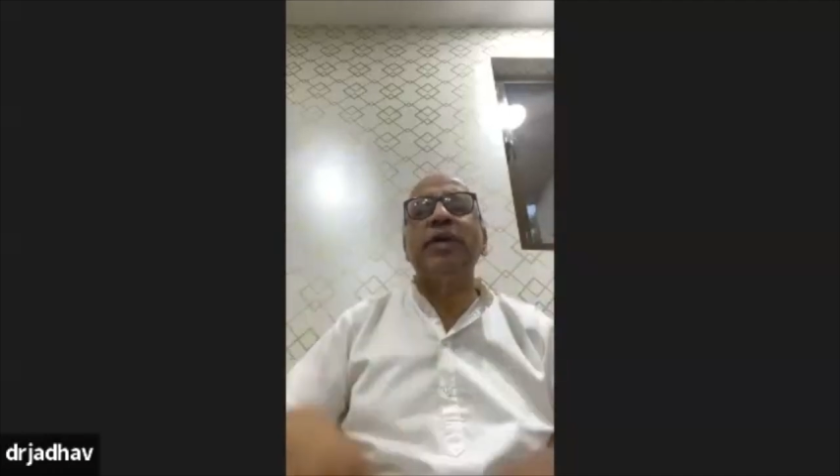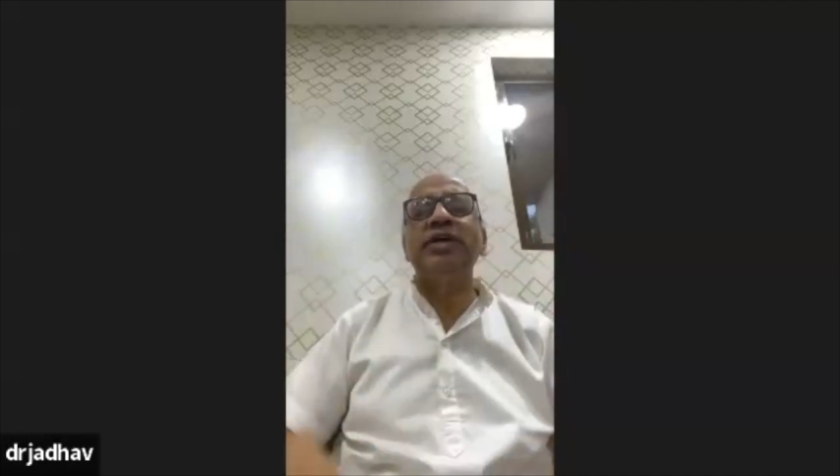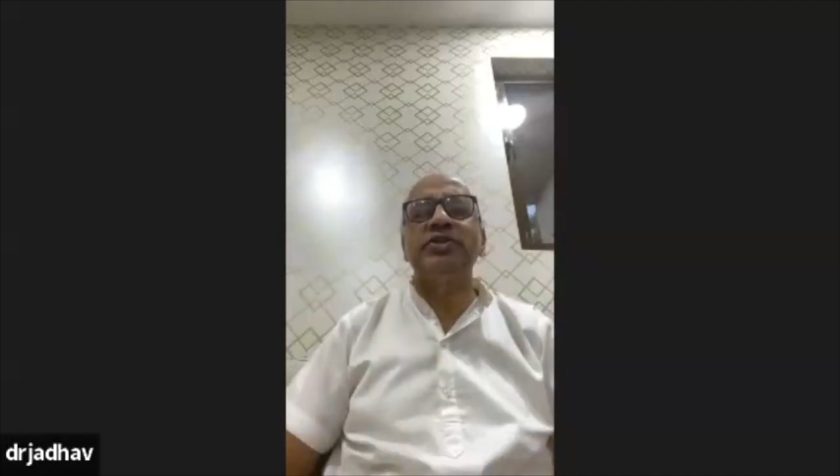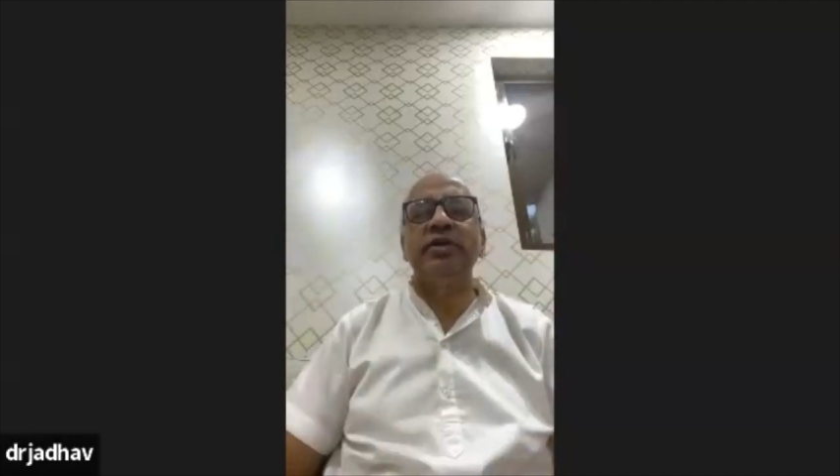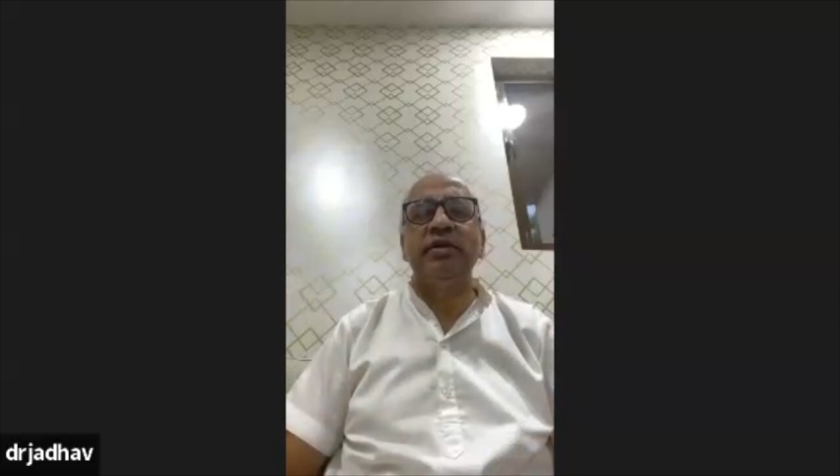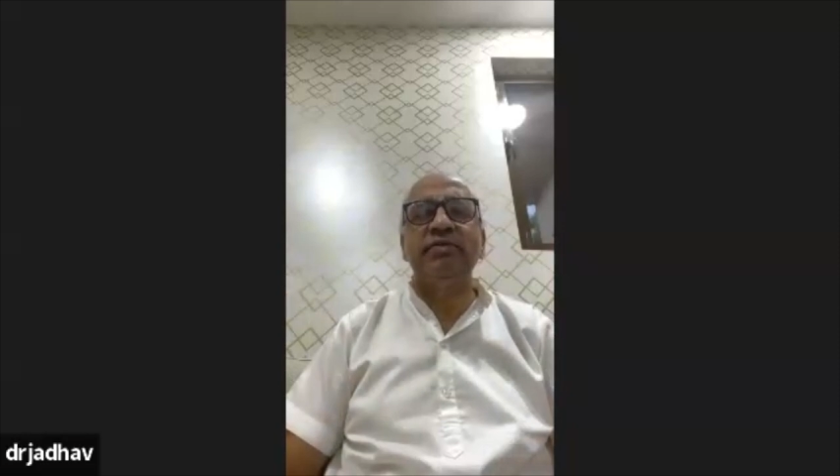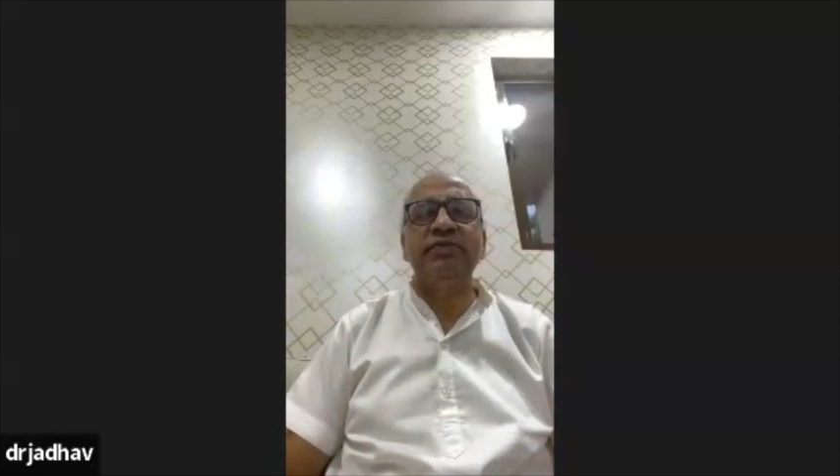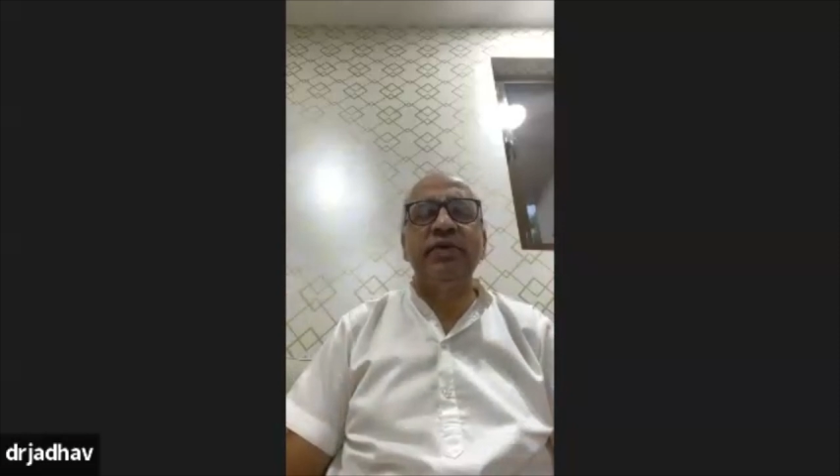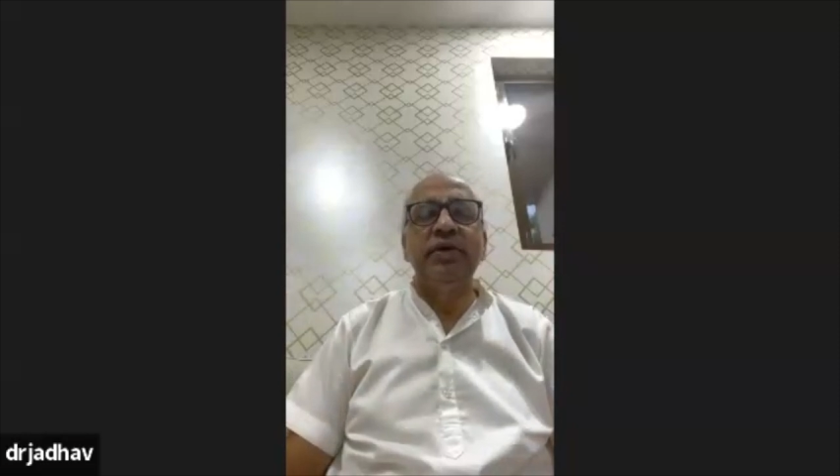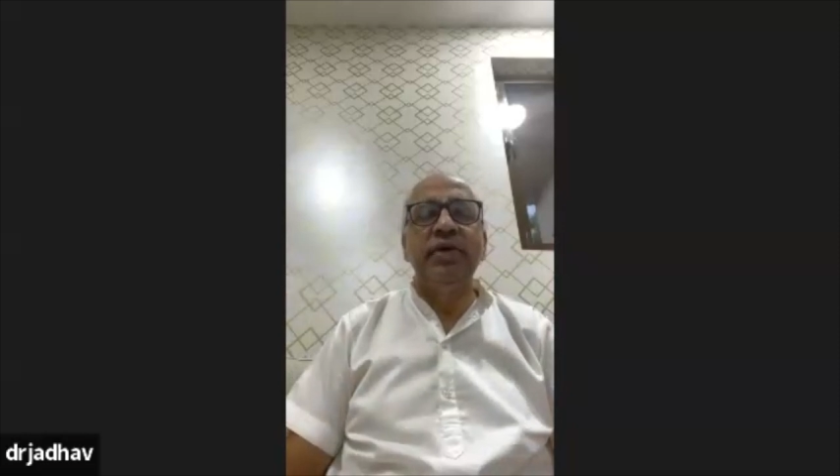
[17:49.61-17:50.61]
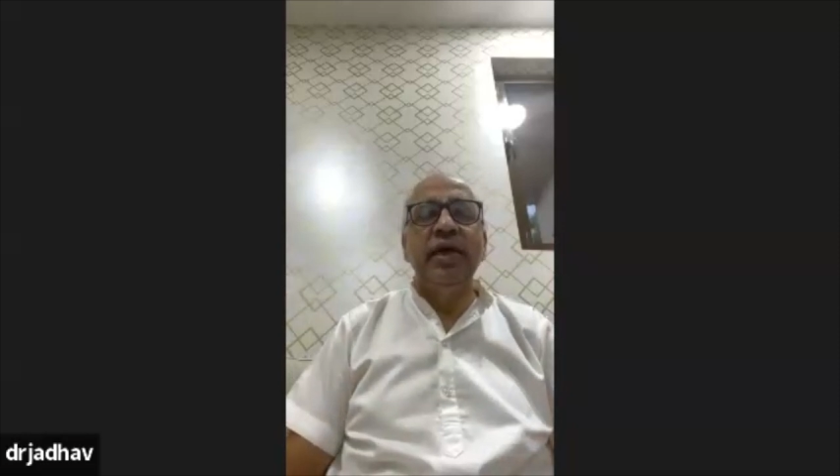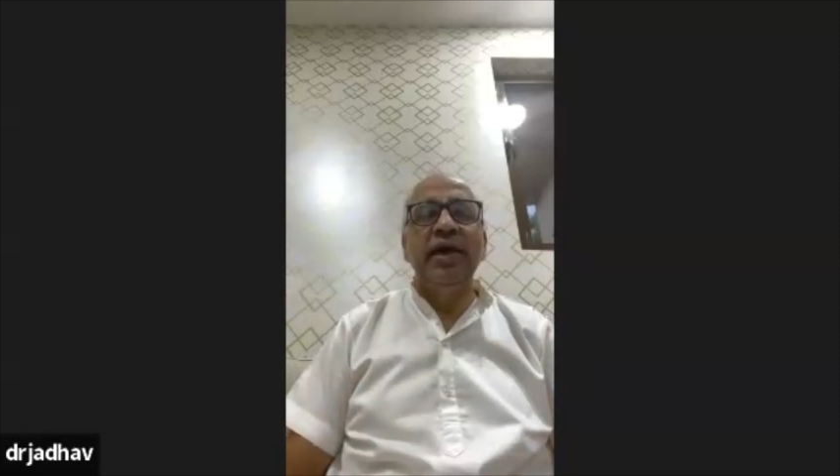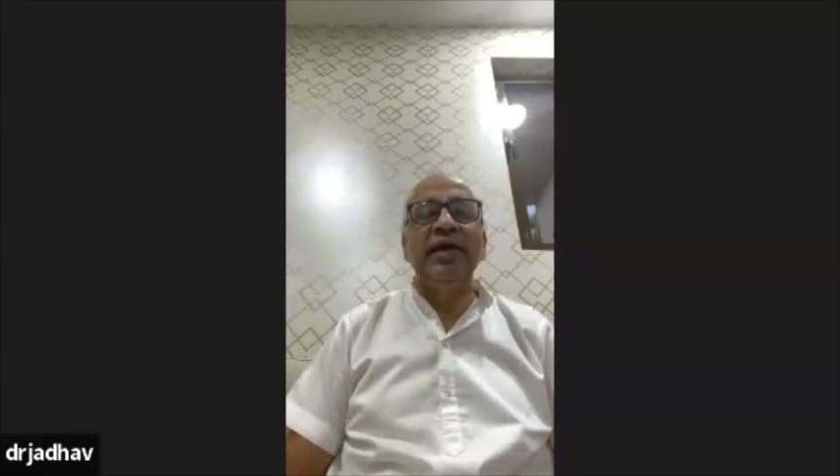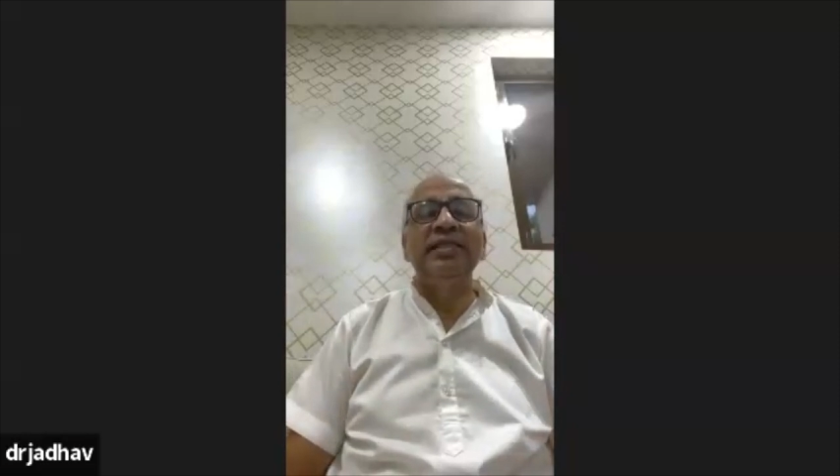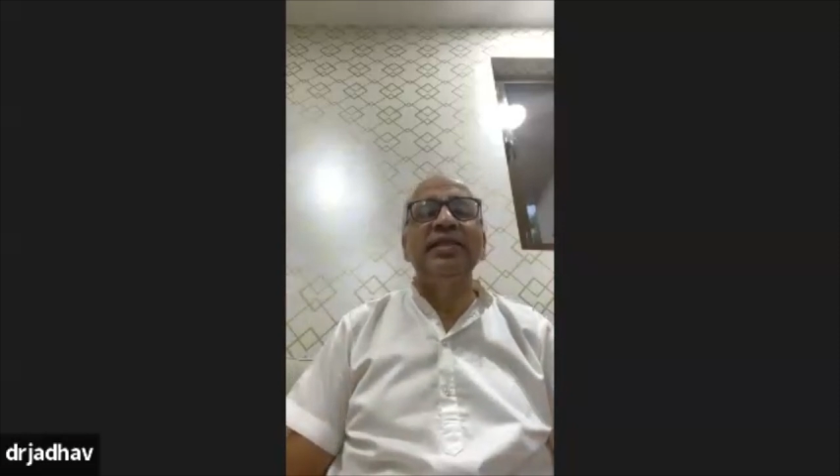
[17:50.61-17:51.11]
myself.
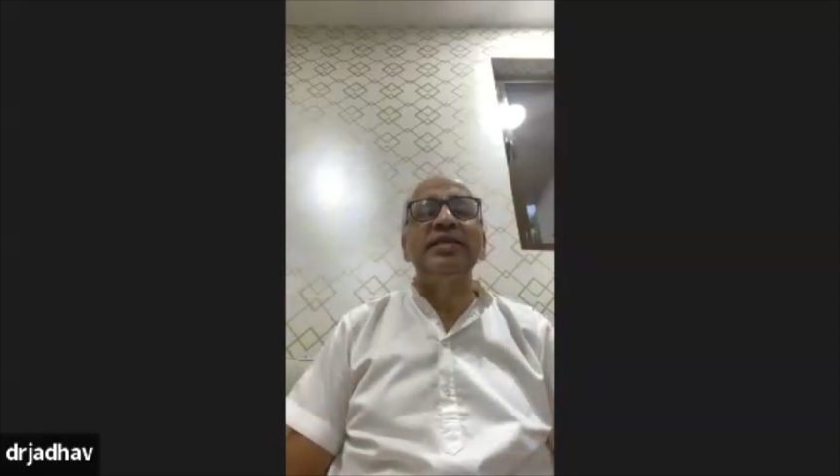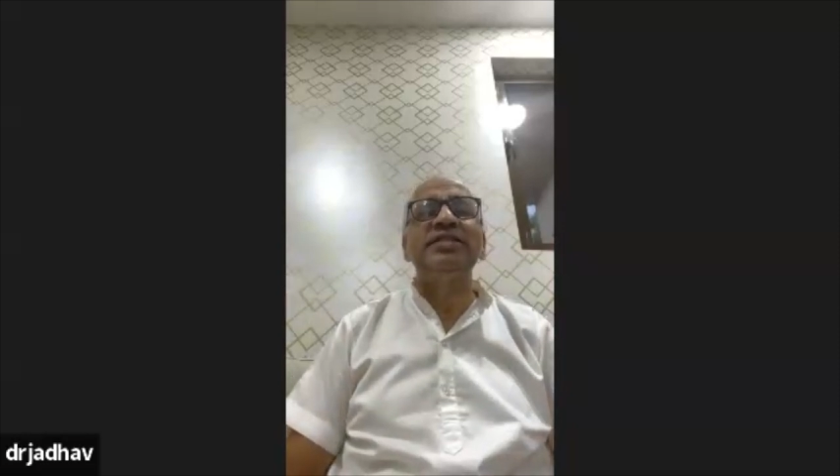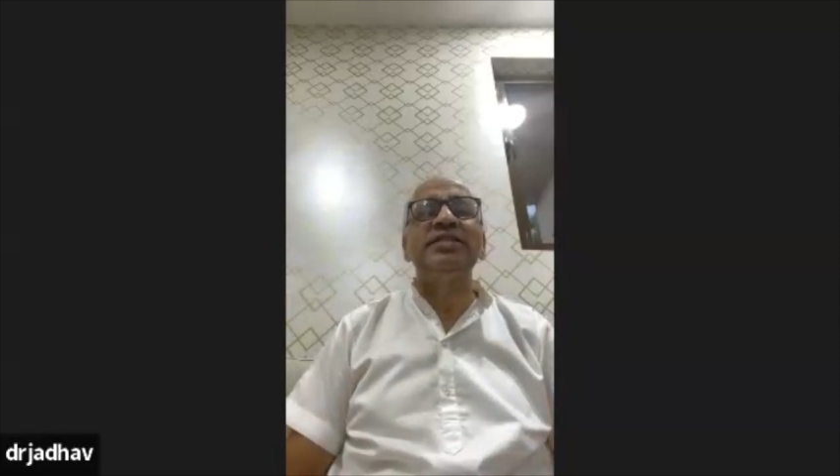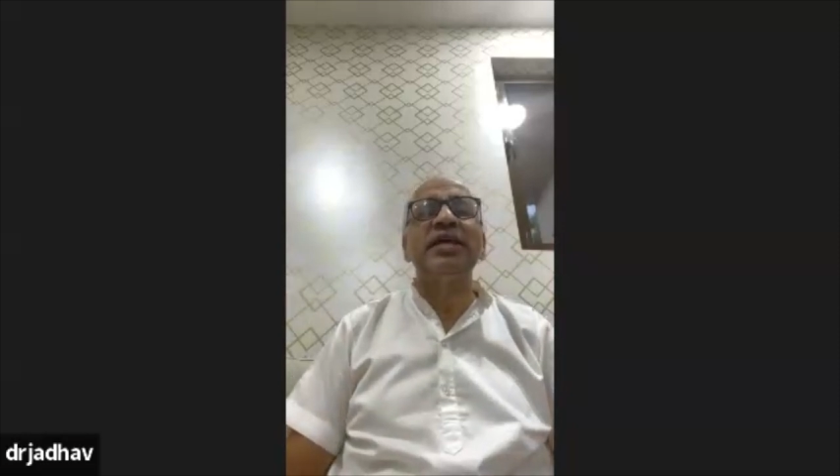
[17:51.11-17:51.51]
And this